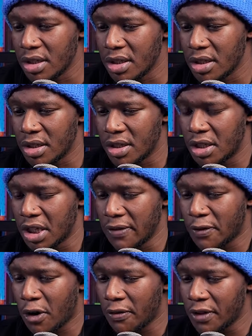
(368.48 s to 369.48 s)

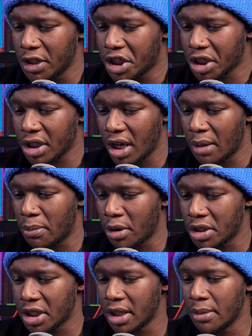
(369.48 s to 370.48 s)
Zivkovic and
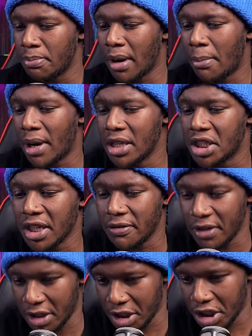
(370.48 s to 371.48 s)
brought in
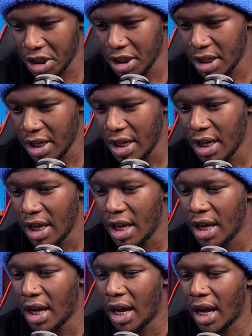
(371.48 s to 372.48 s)
Bamancevic
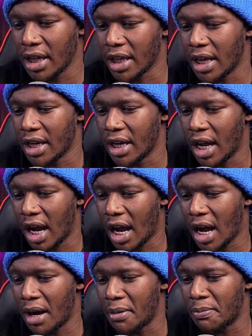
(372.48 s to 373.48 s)
again.
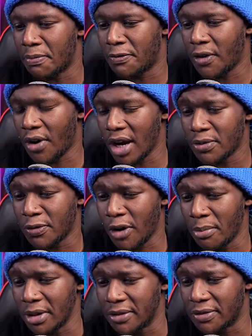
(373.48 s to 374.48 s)
Forward
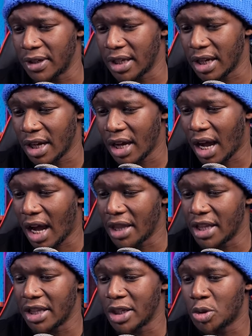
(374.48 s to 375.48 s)
for a midfielder,
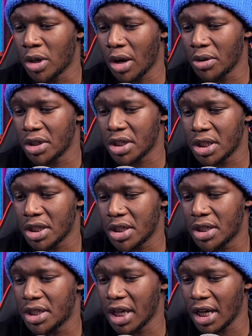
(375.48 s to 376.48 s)
and then they took out
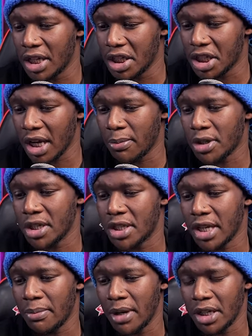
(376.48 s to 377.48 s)
Tadic and brought in
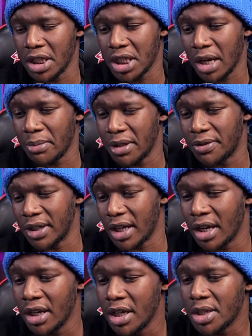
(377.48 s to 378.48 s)
Samadic, a midfielder.